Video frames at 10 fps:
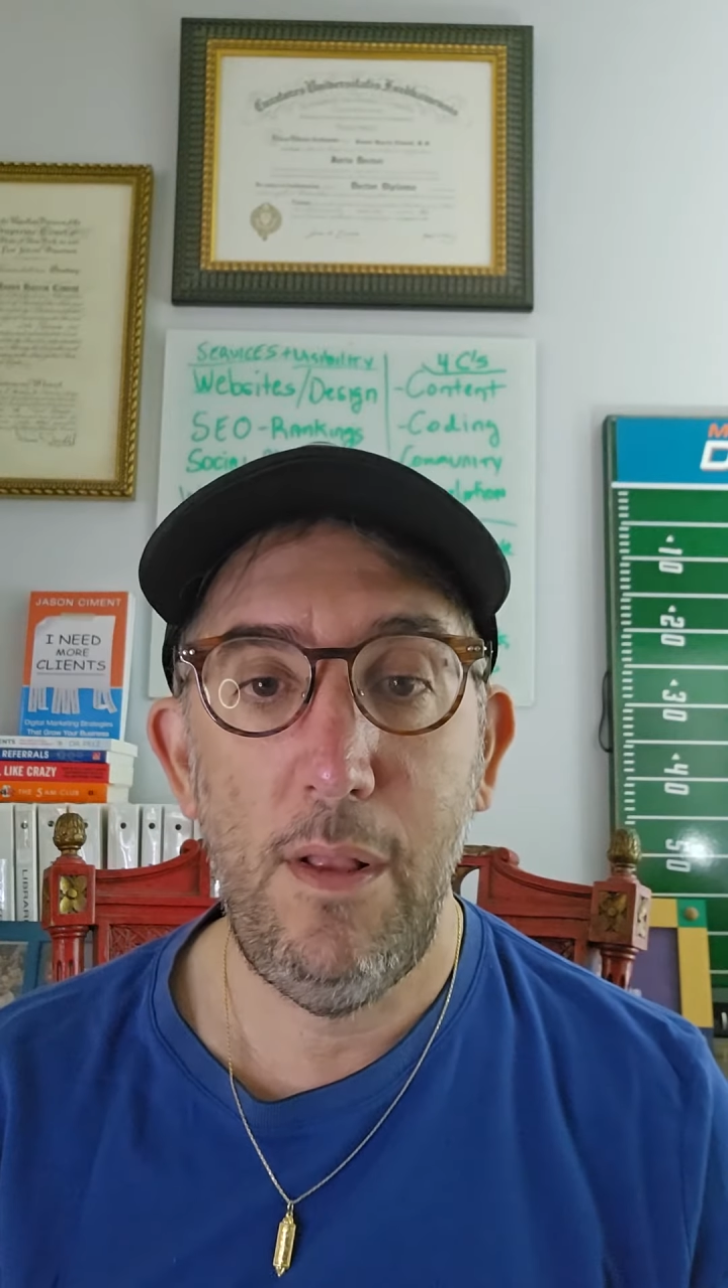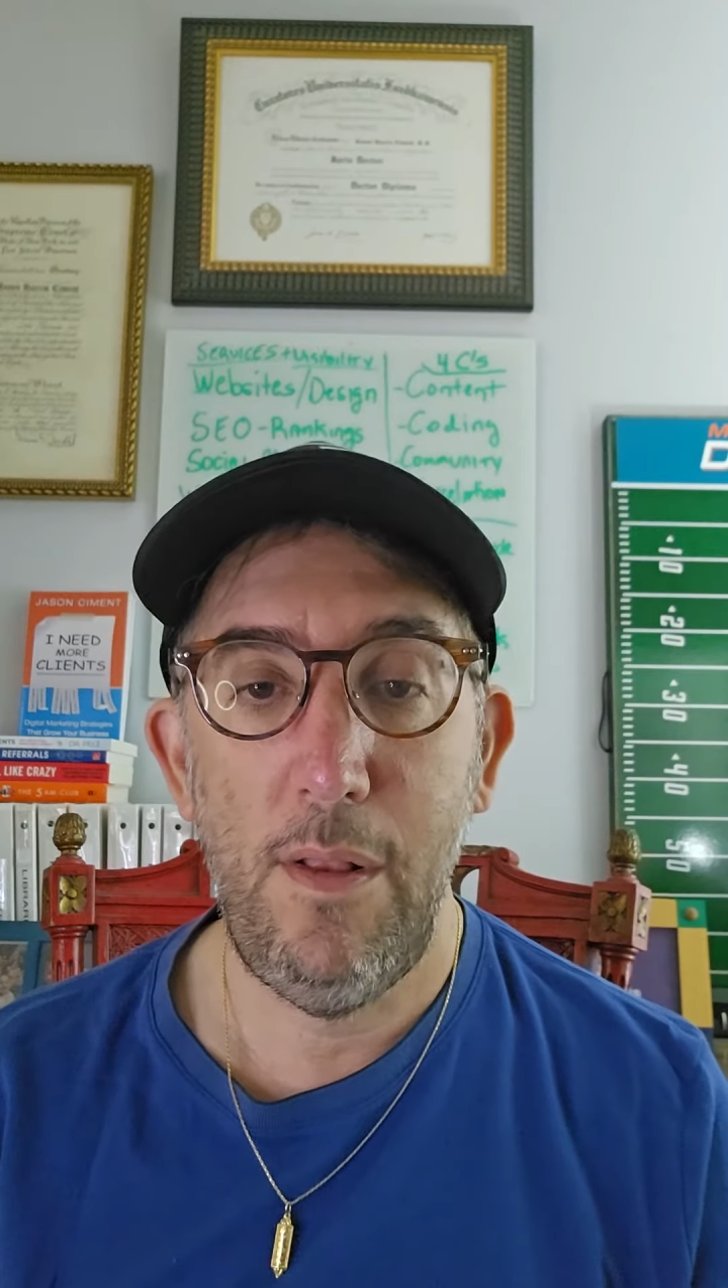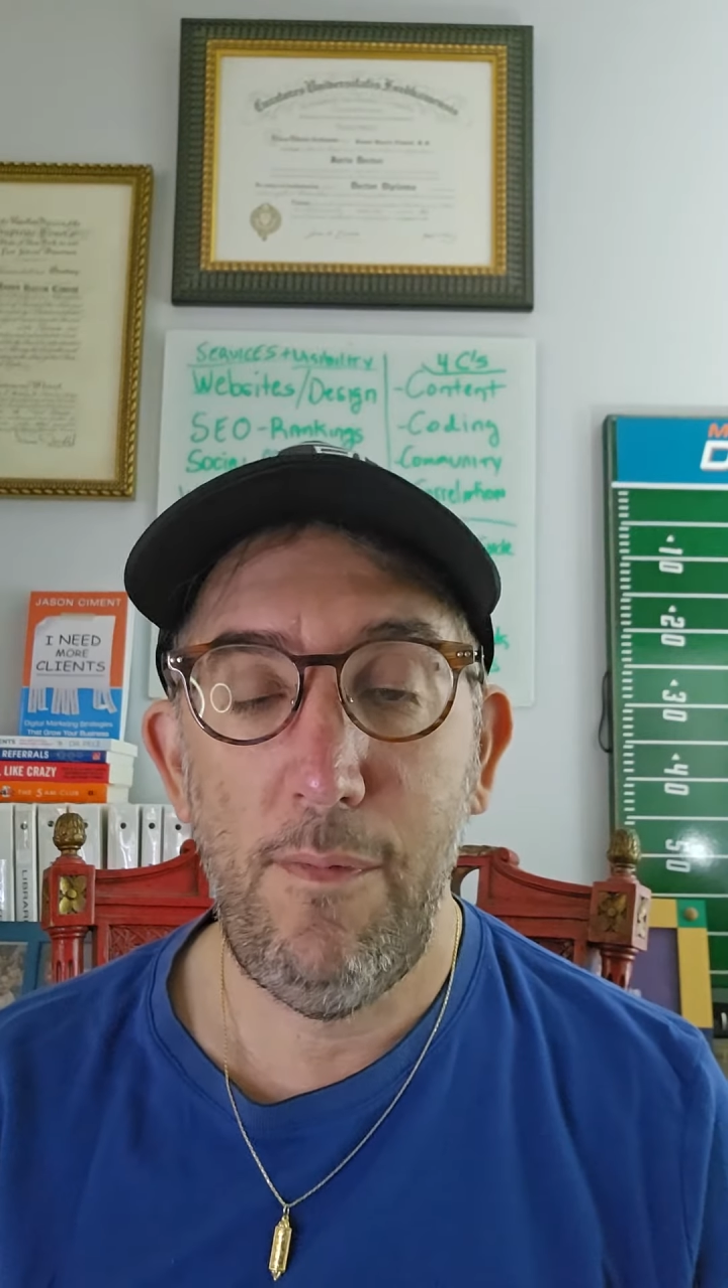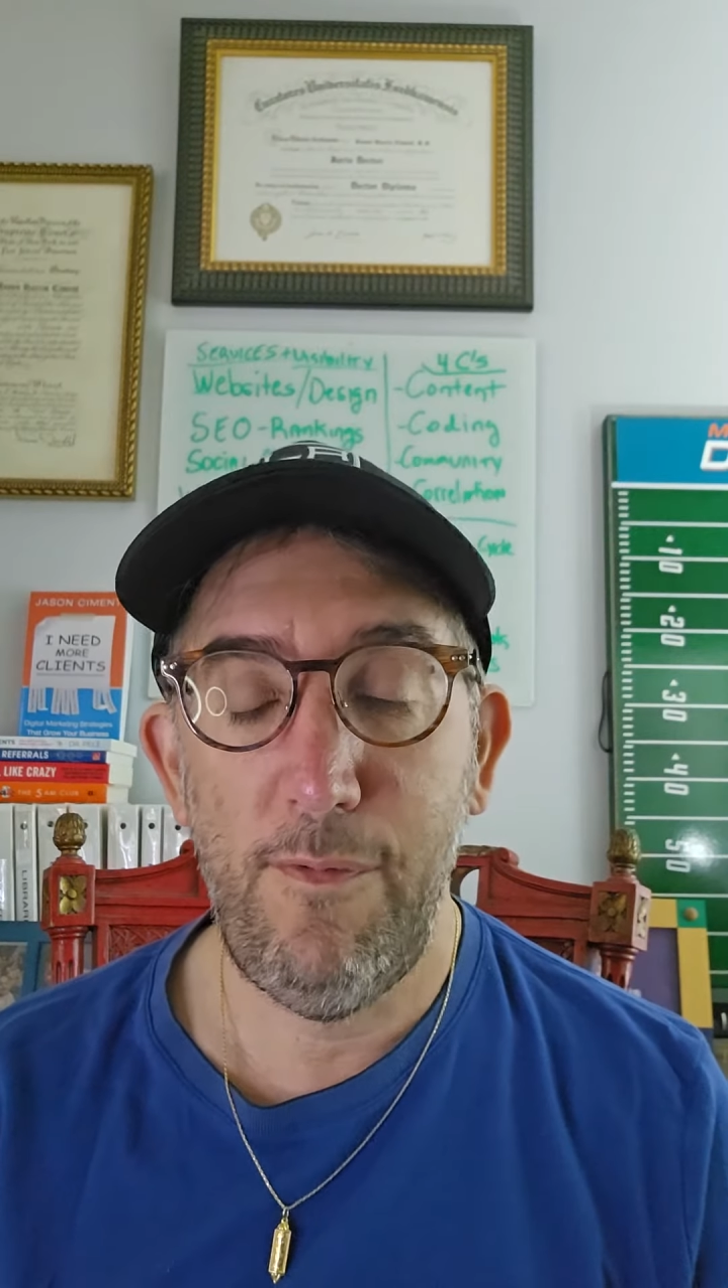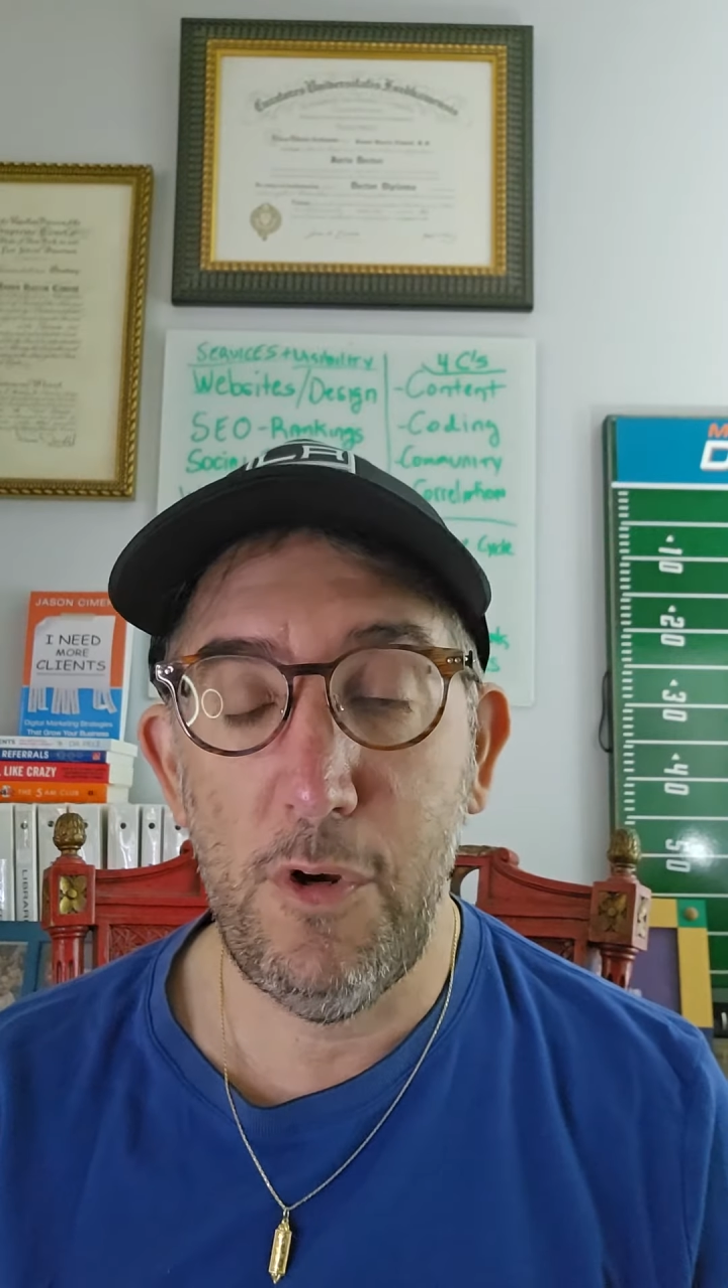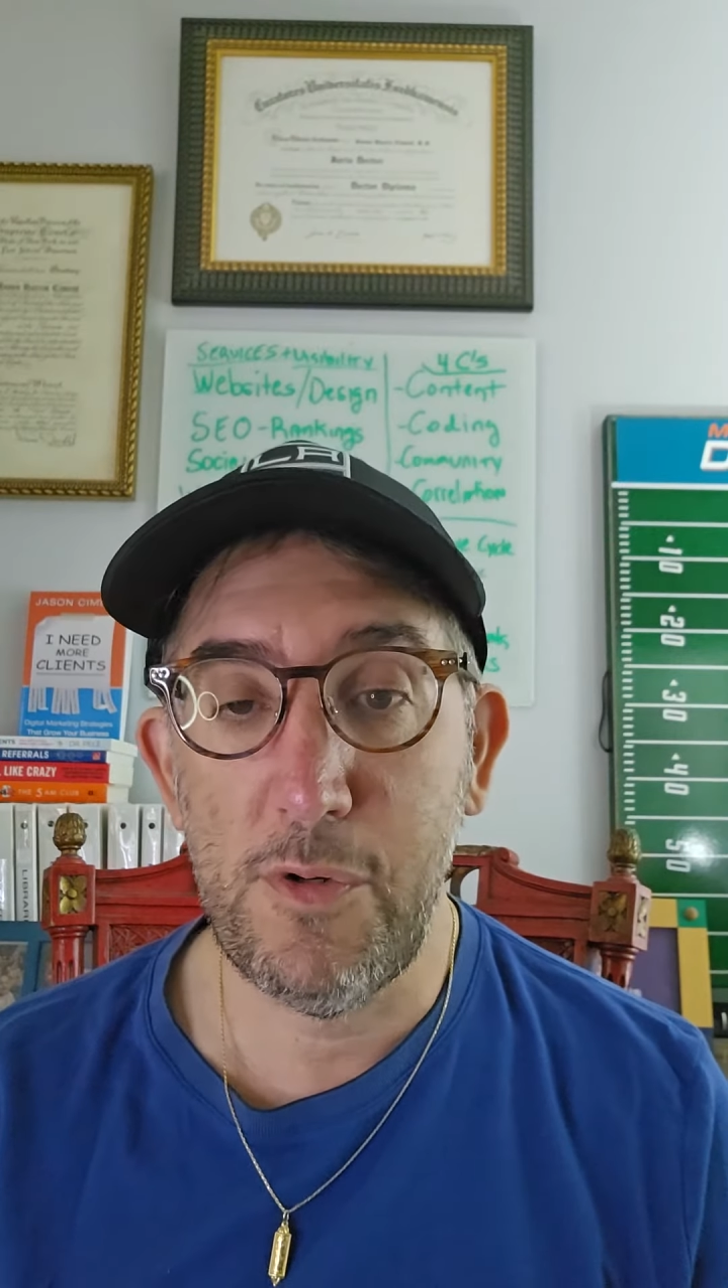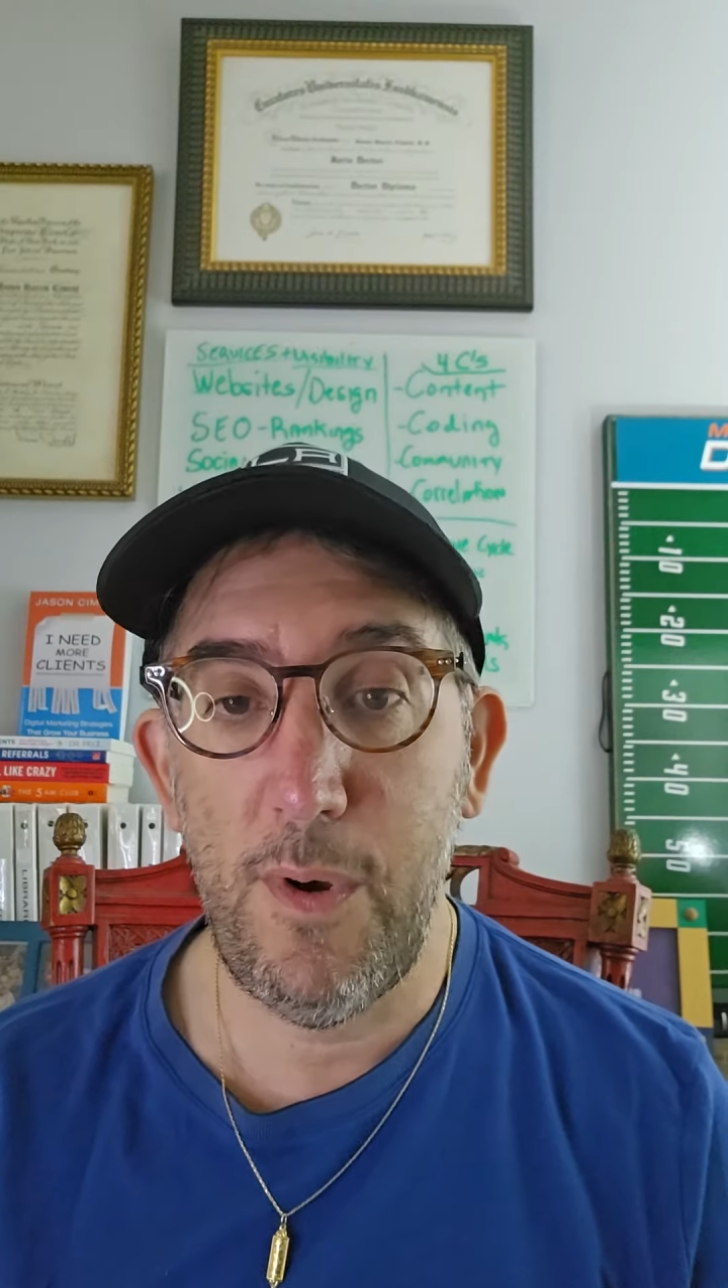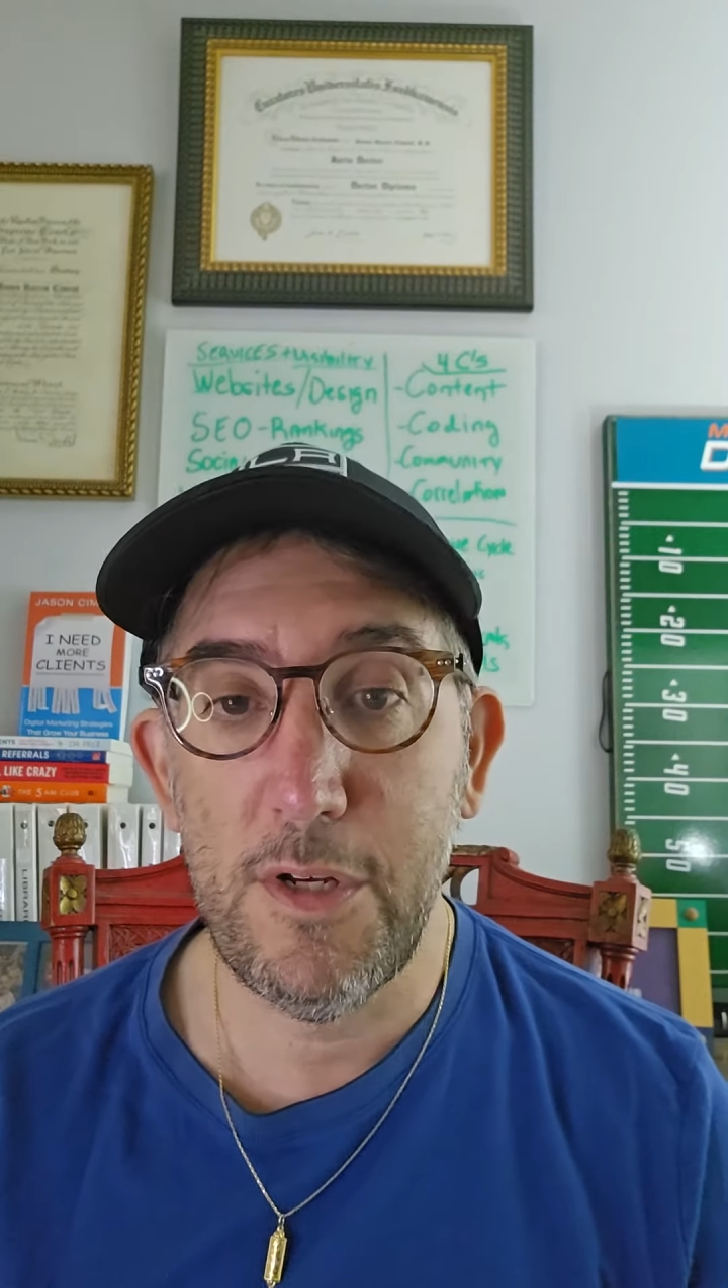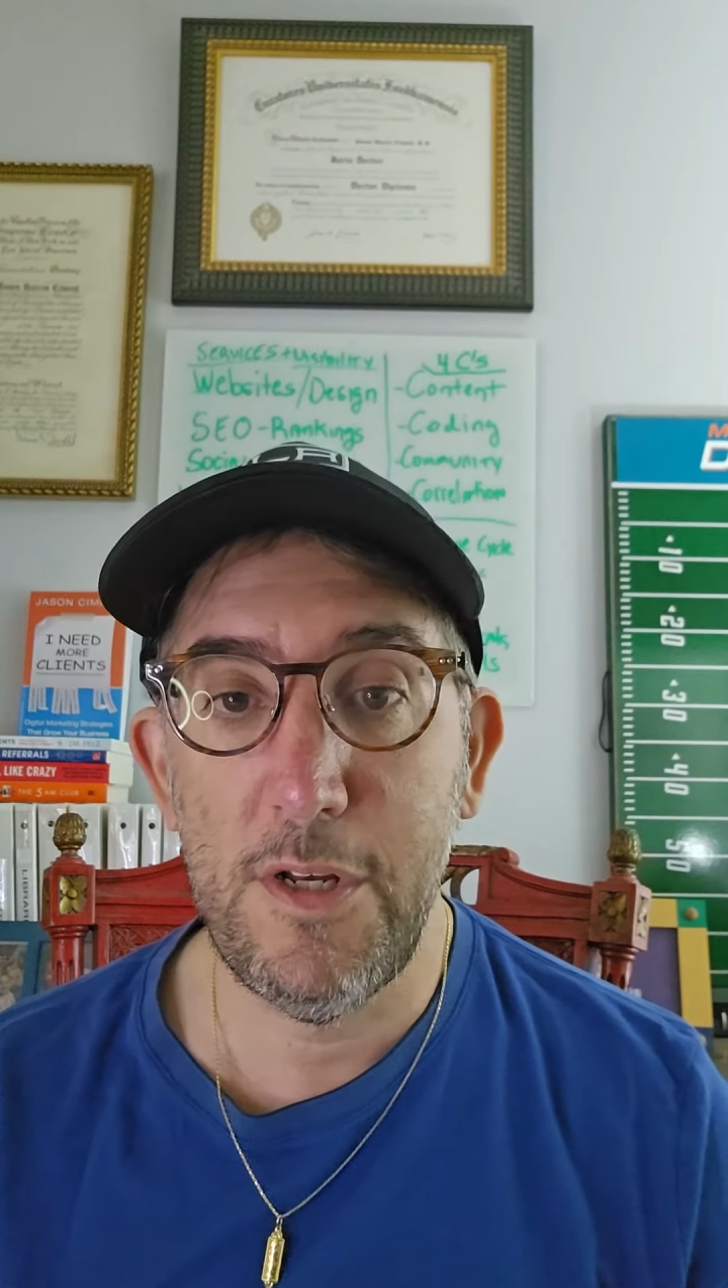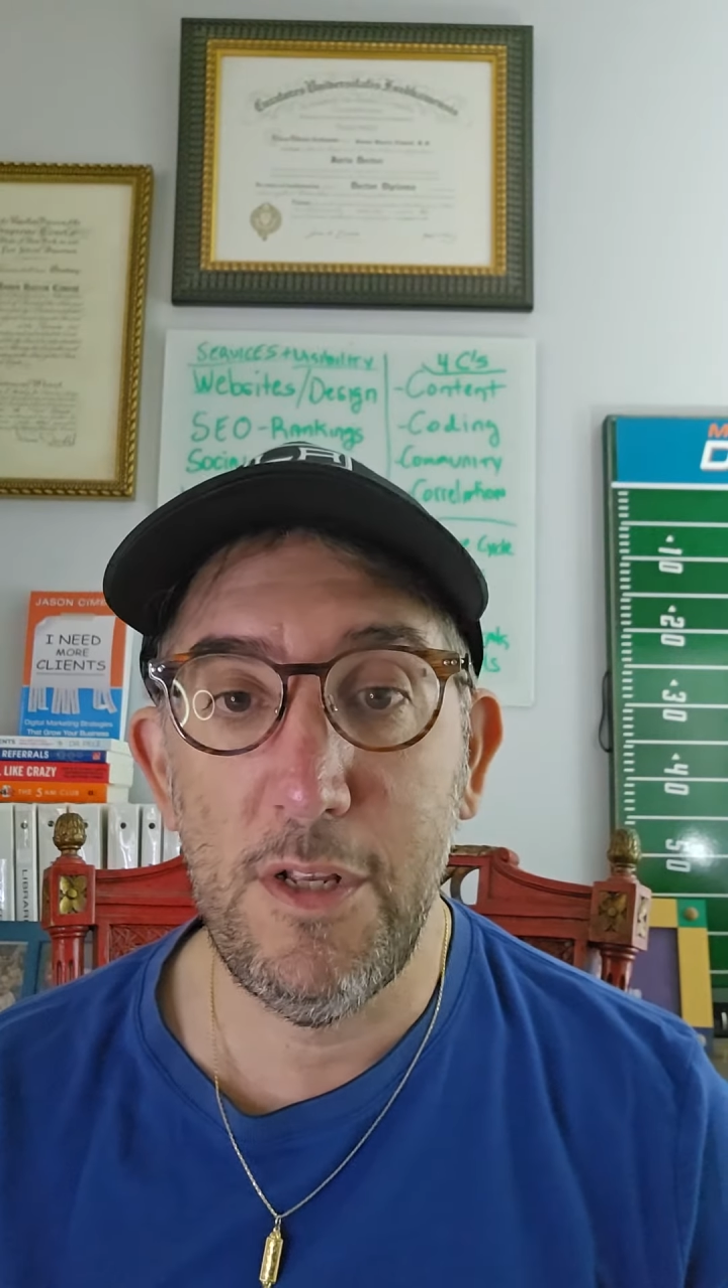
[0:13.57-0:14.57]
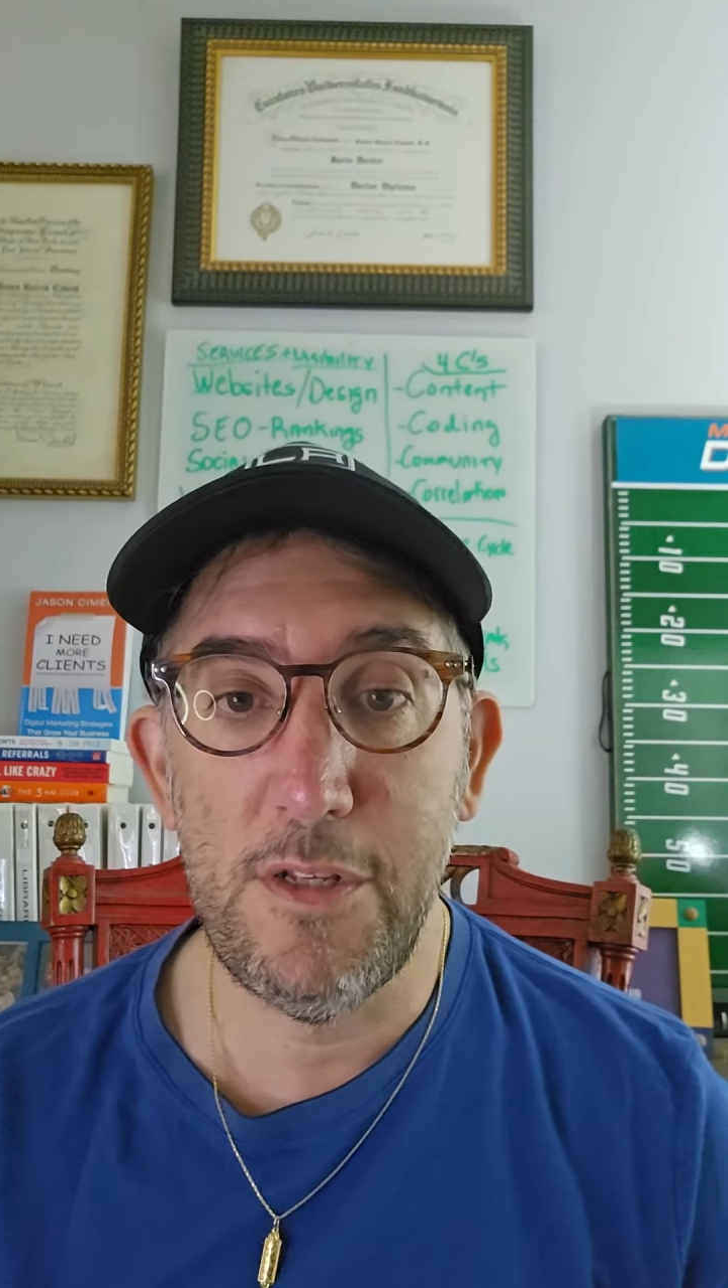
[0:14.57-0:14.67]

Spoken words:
first question is,